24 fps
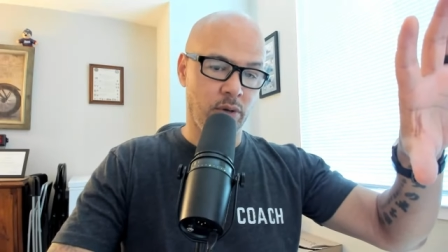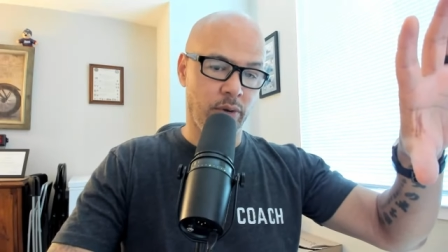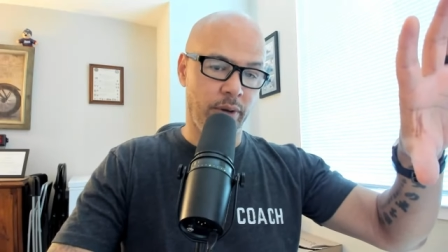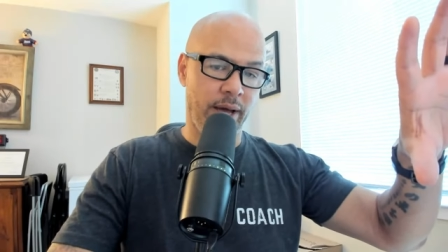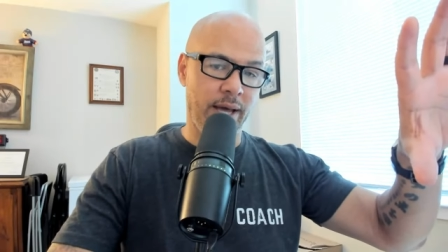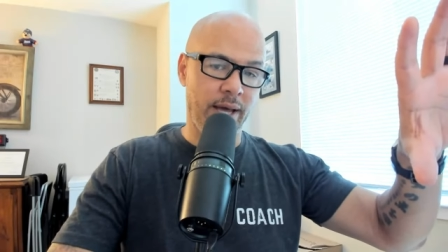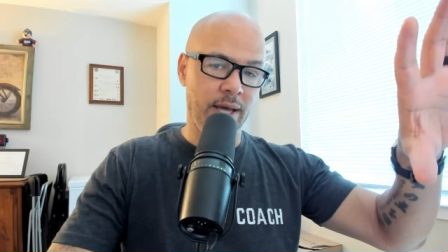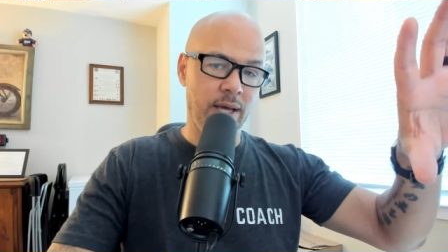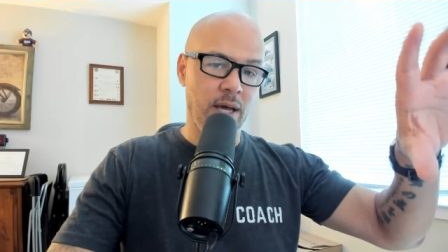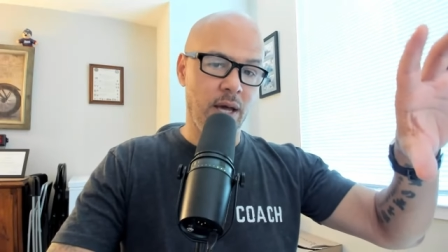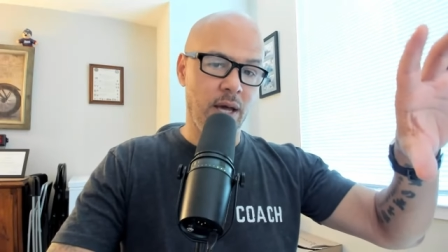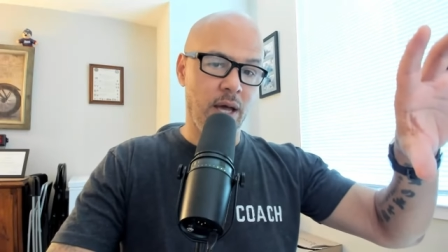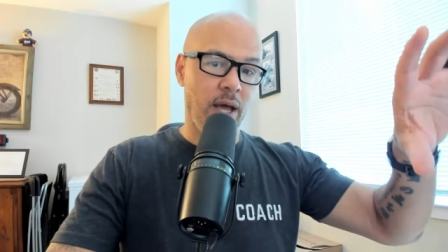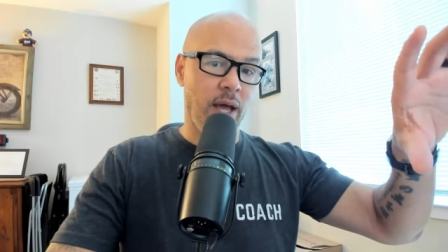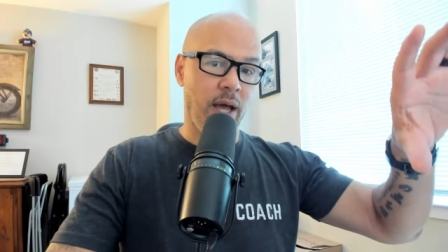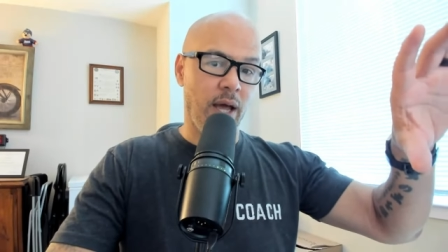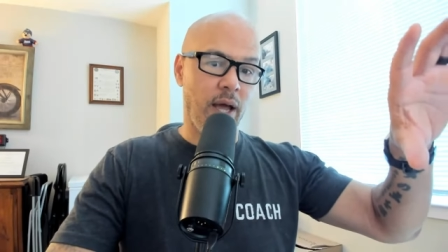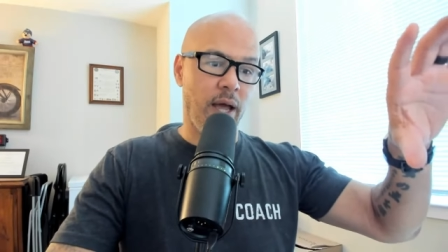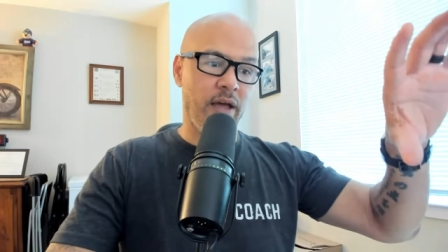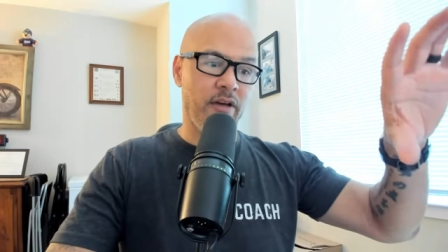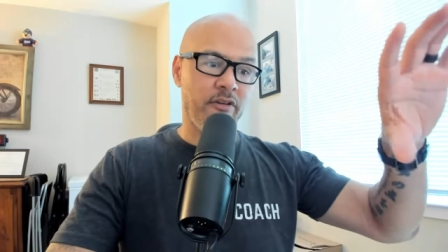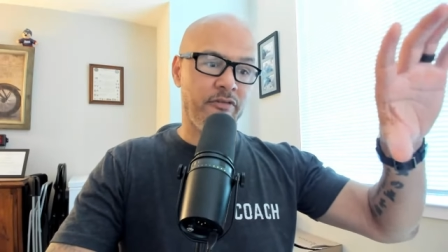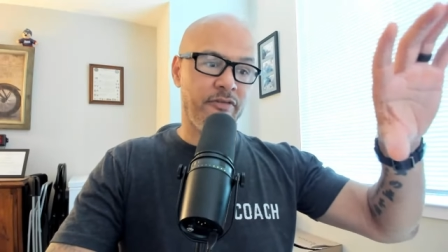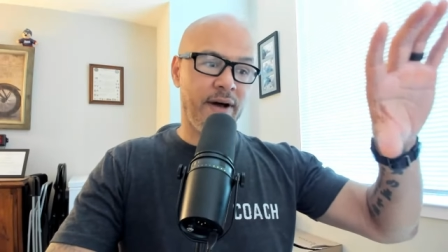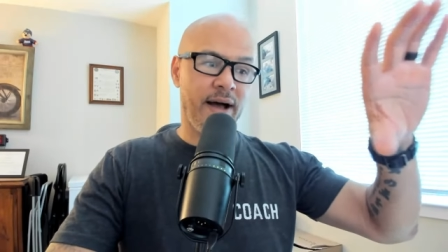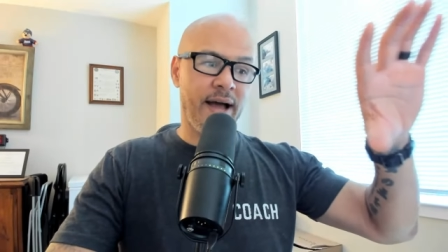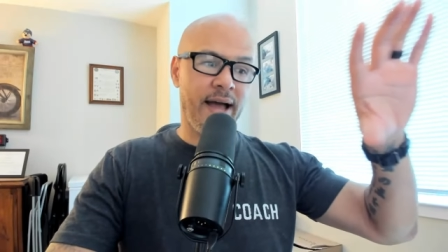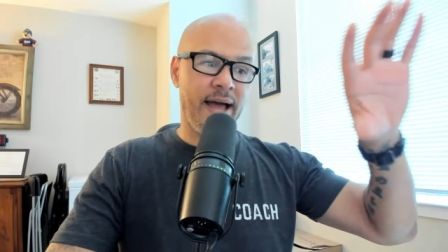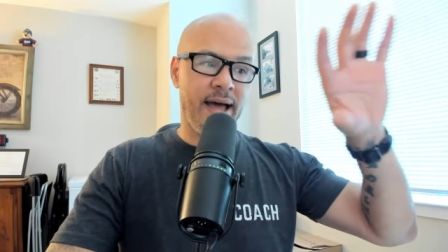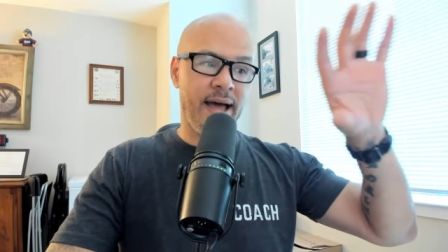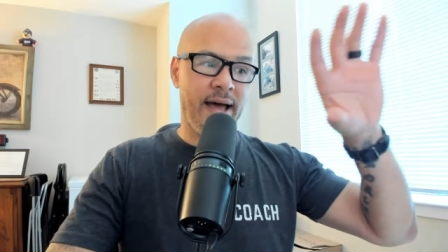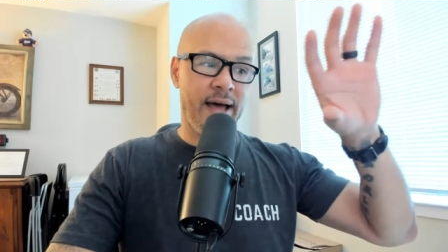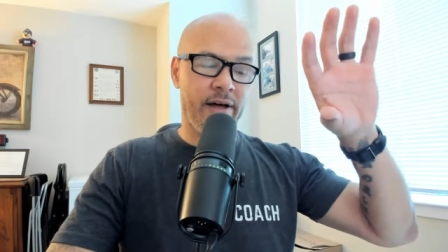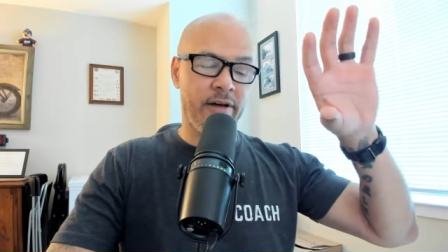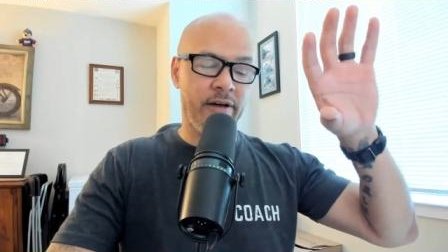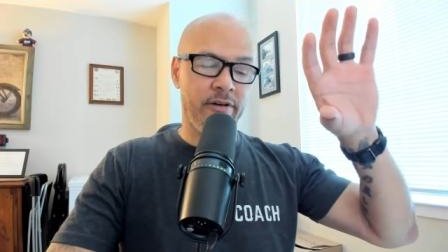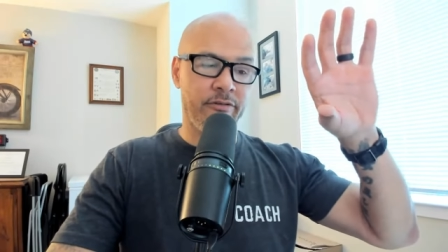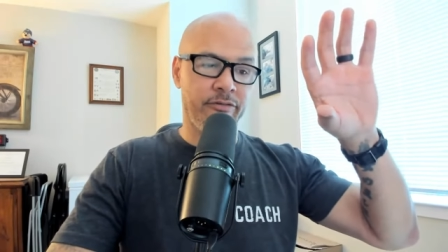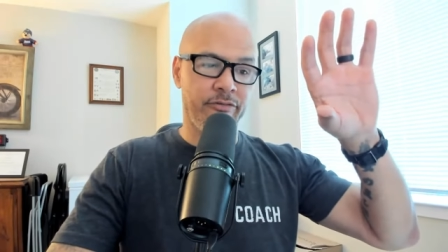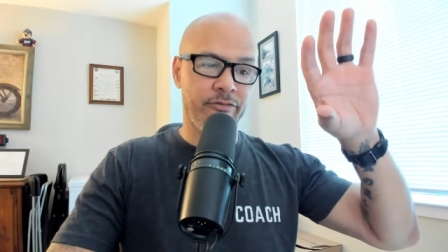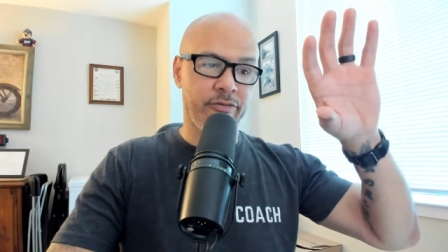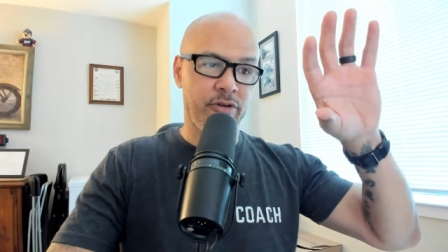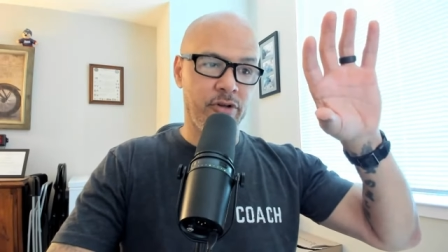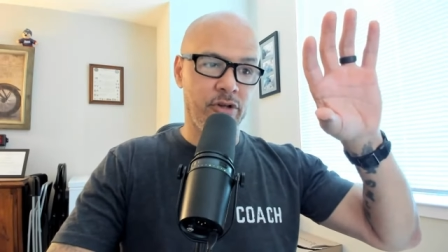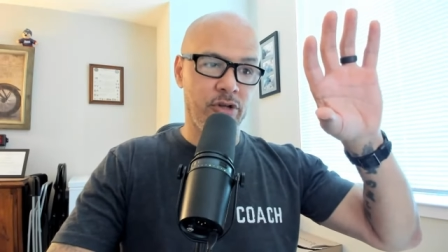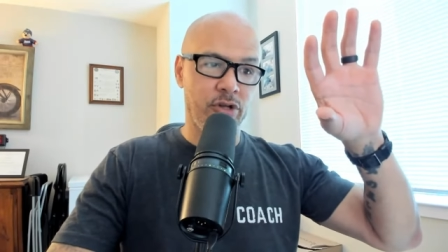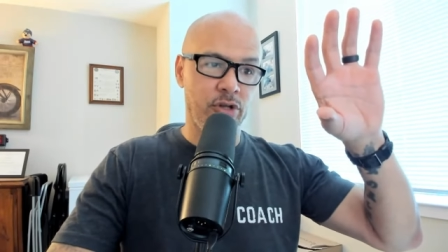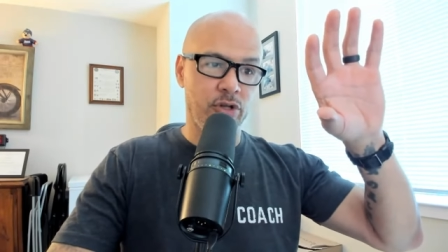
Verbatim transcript: Okay. If I have